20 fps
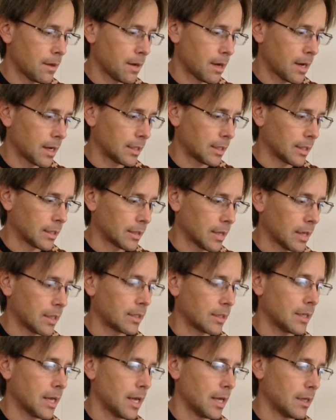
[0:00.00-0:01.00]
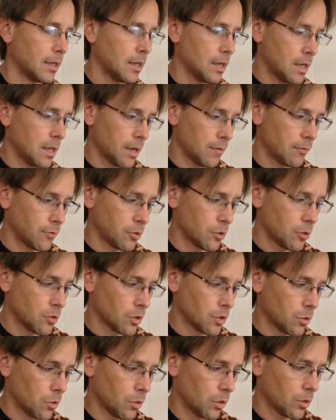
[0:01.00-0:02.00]
I like that. Again, if you're
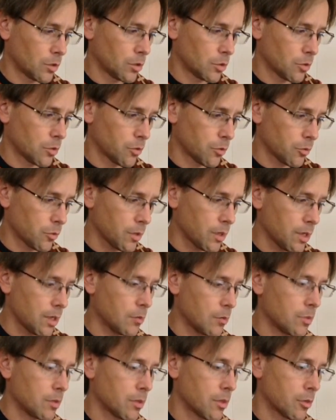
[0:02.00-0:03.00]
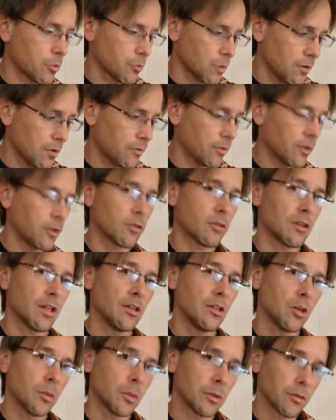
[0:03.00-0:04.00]
using a 1, 2, 3, it would be the 3 finger,
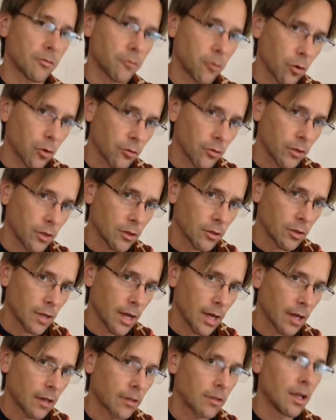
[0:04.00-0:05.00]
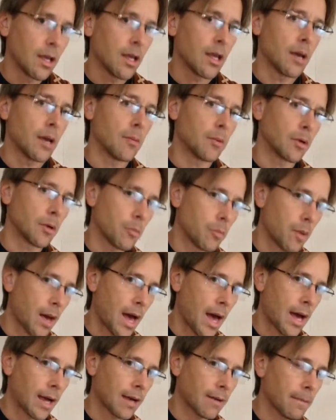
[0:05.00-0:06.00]
then you put the 4 finger down and bring it
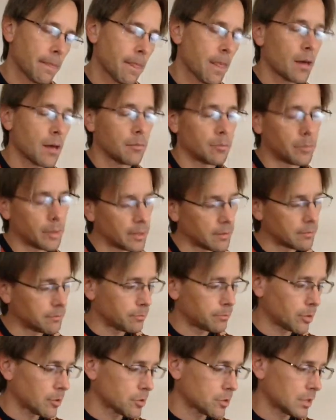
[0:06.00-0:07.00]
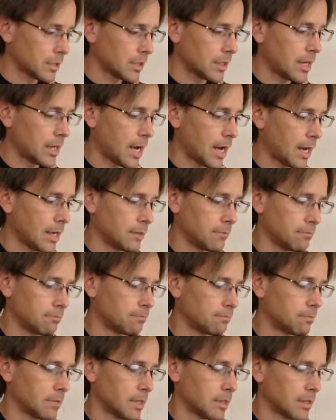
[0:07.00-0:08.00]
back. But personally, I
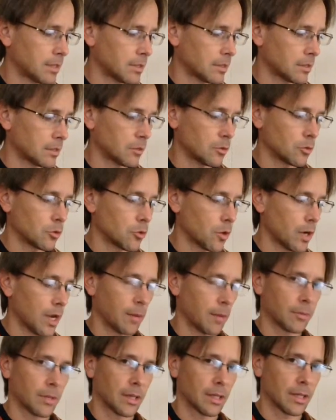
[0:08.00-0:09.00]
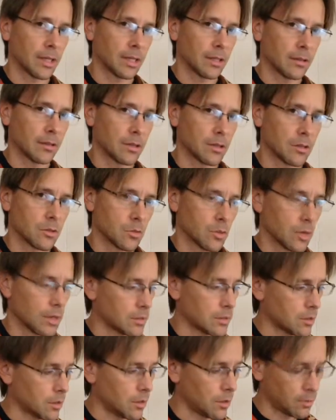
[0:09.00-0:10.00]
think that's a little cramped. I like it this way.
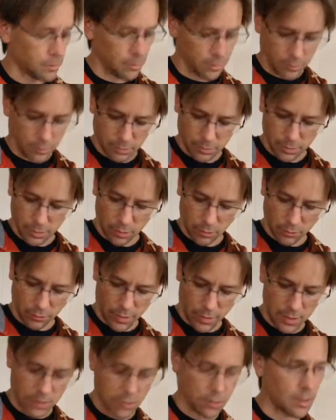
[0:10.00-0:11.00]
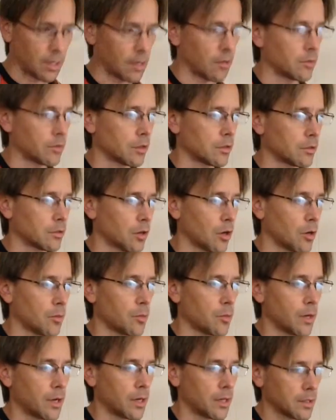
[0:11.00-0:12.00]
So a little faster now on the guitar
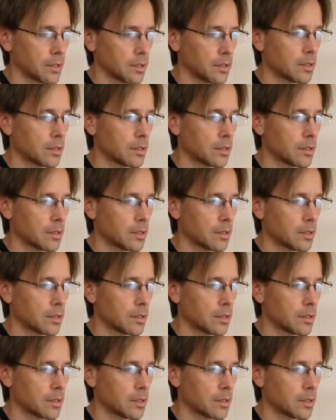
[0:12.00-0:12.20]
break.